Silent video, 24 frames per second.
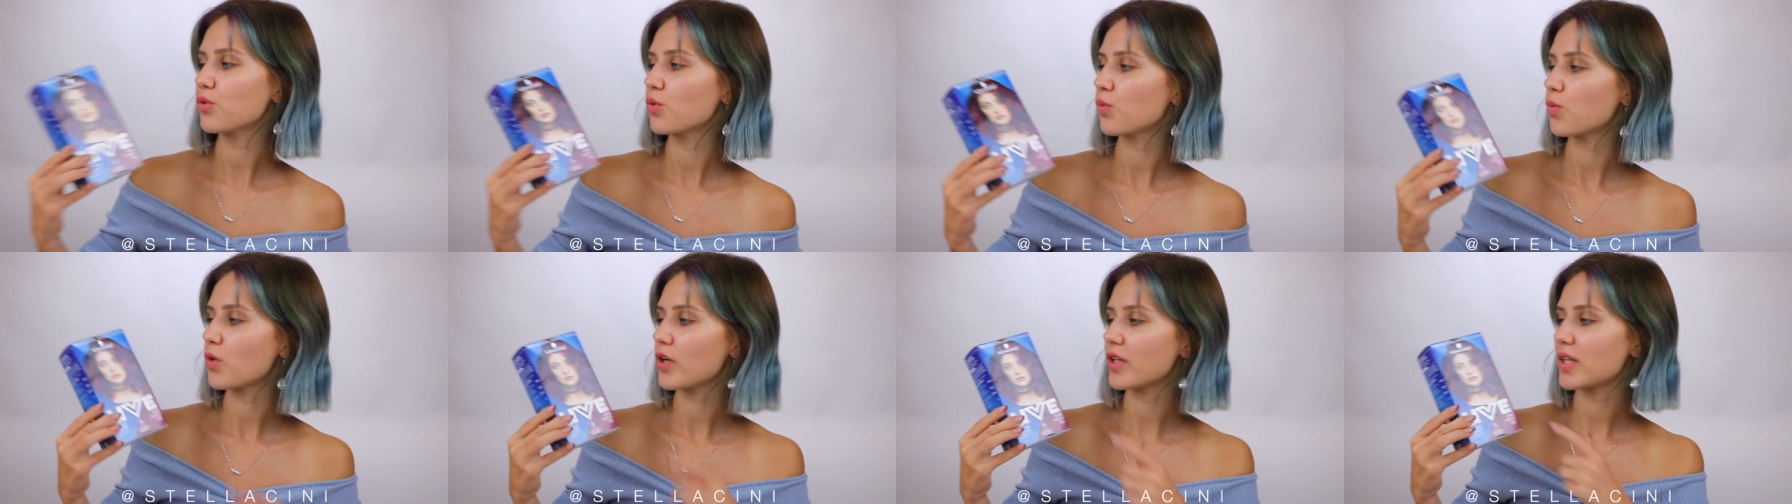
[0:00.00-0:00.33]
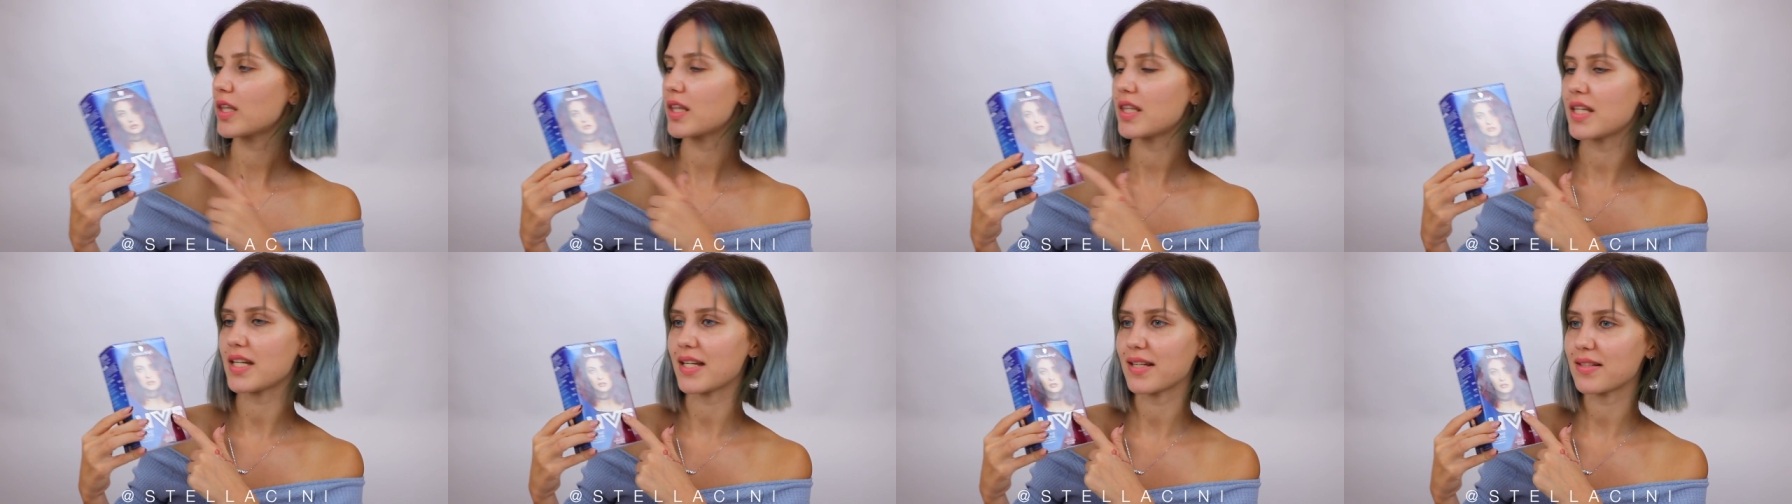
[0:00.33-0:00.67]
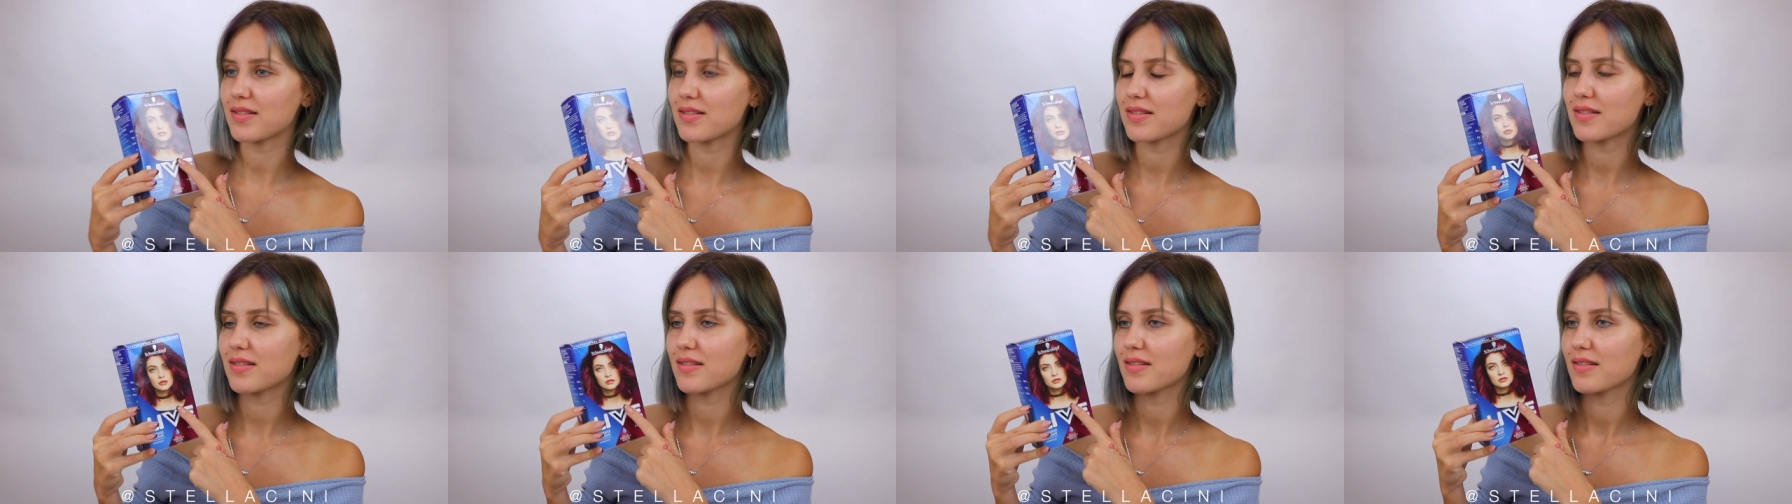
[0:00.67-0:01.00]
what
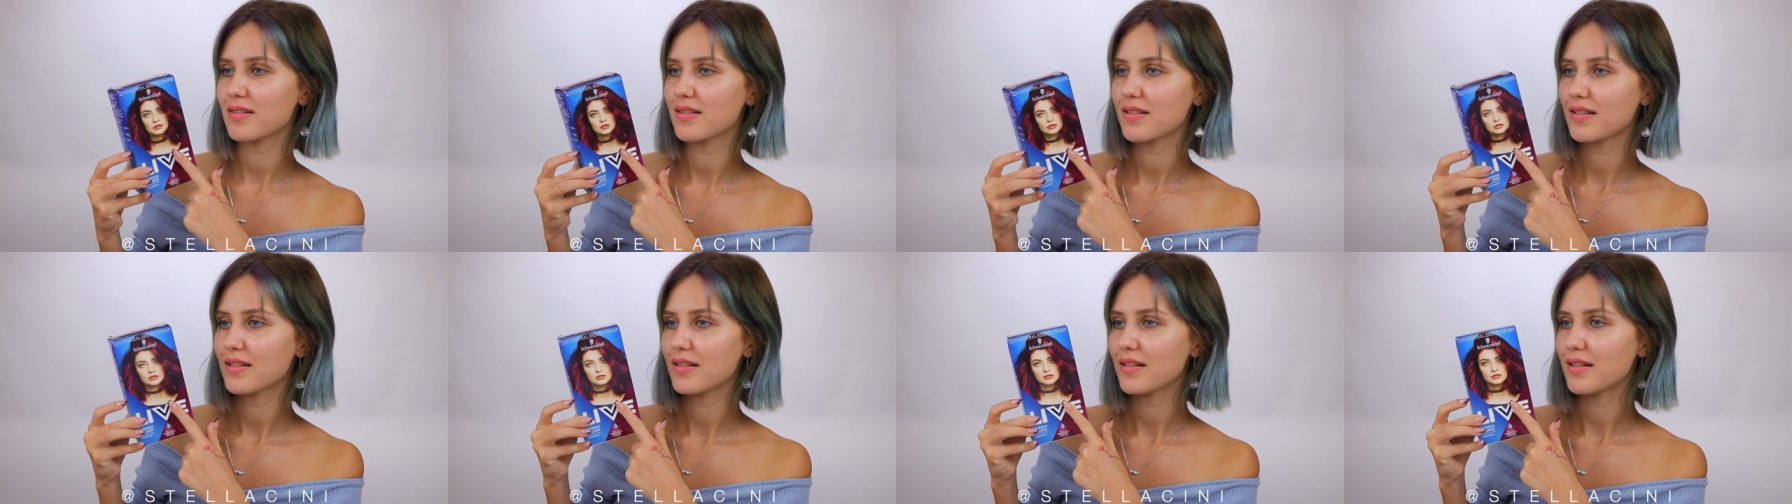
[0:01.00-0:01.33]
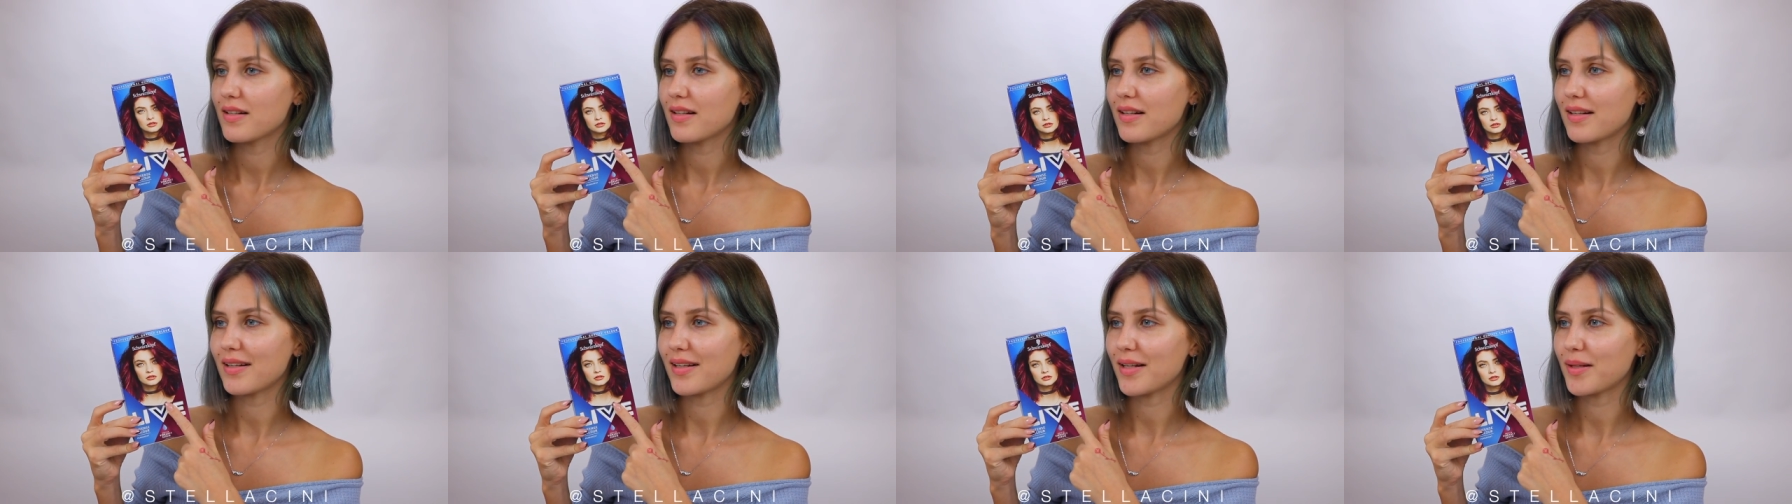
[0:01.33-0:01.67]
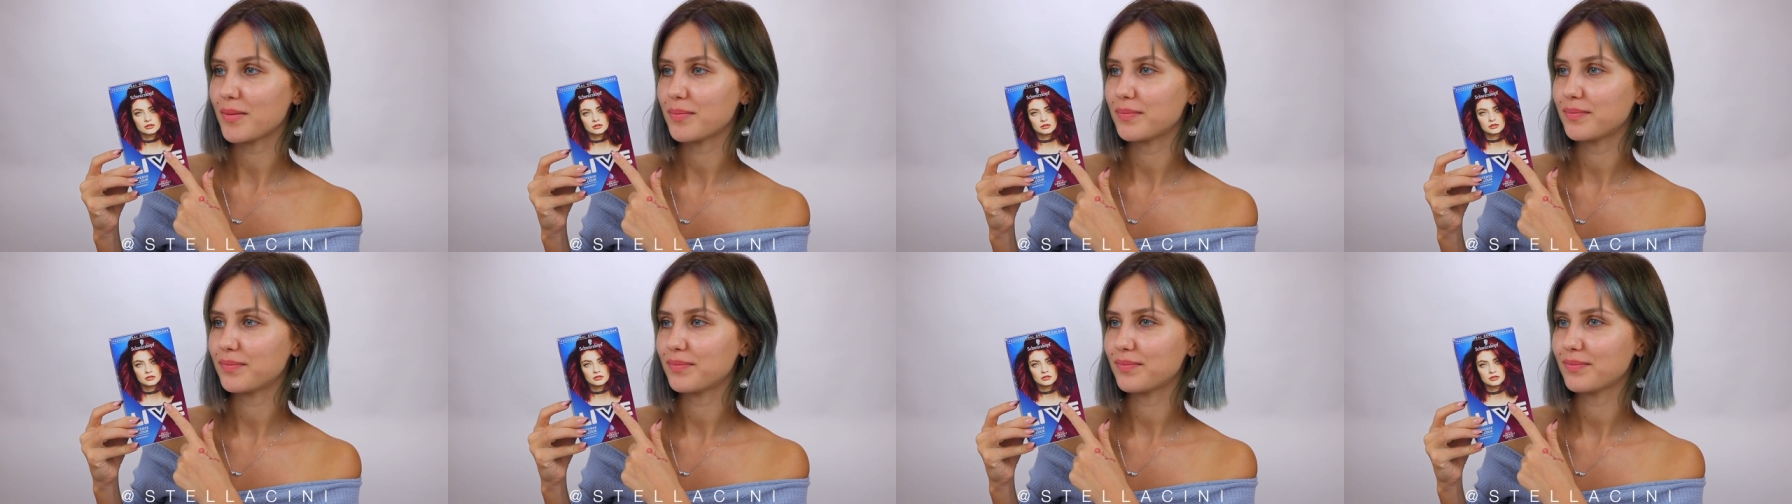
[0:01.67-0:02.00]
this
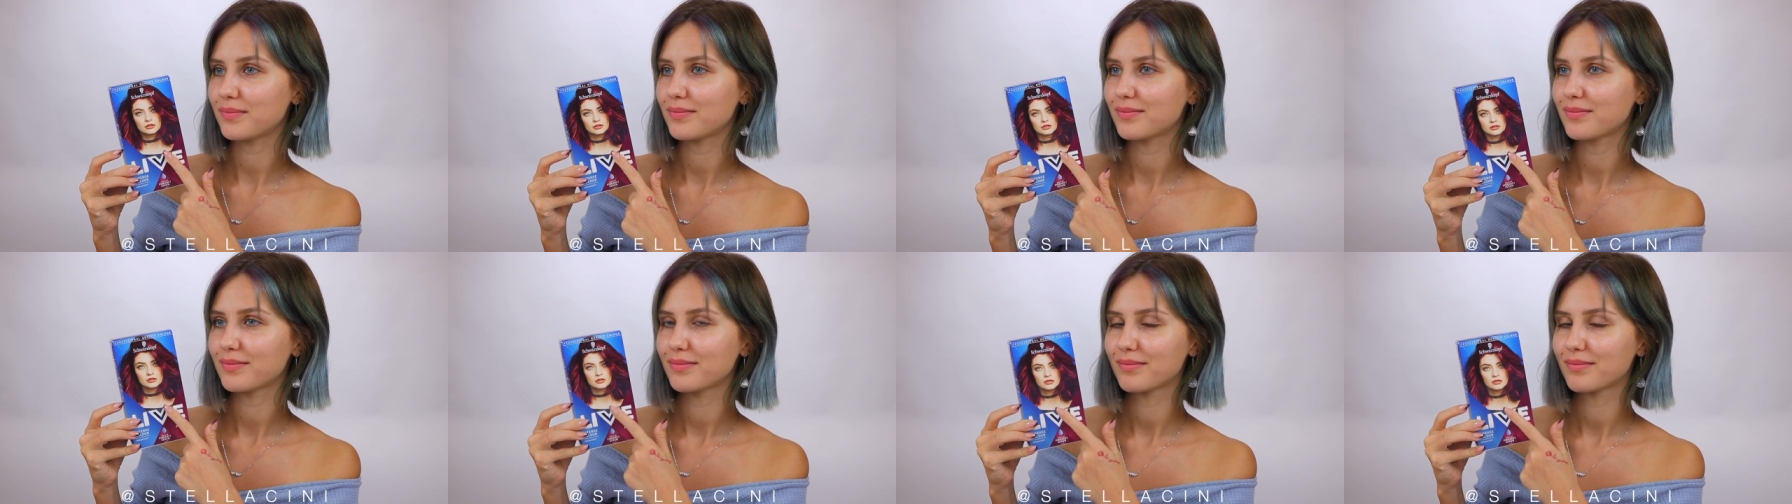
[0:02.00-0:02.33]
um,